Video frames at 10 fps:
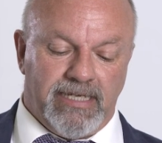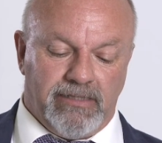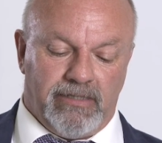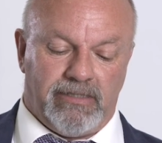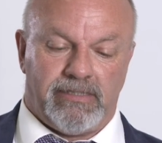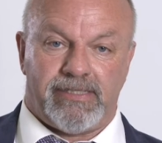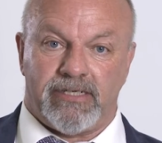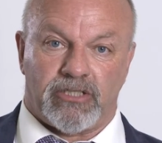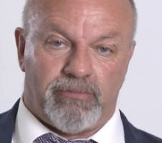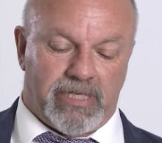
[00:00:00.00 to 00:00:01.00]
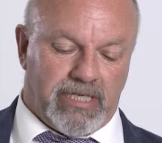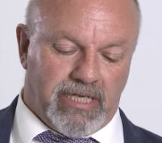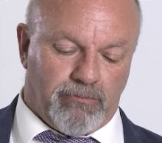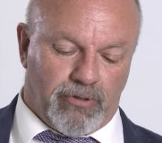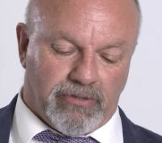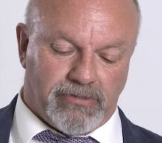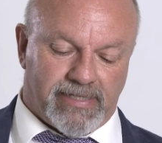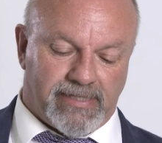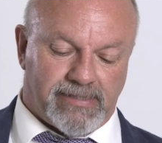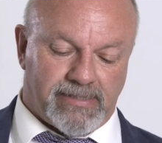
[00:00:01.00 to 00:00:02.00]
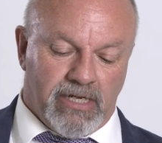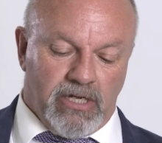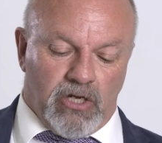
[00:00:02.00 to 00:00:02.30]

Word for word: in the decision making process,